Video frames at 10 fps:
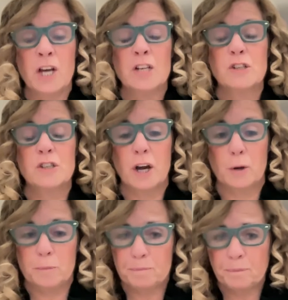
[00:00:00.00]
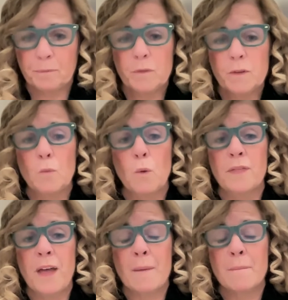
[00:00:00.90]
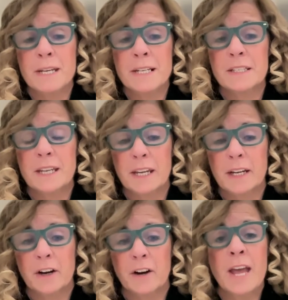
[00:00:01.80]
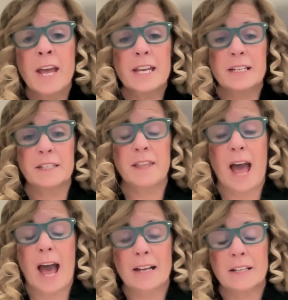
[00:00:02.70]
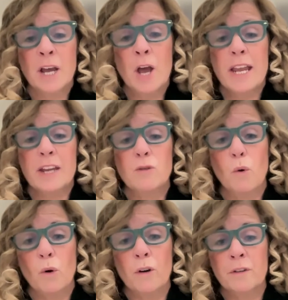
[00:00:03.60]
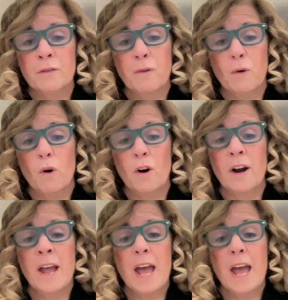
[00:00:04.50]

So what that means here is that in order for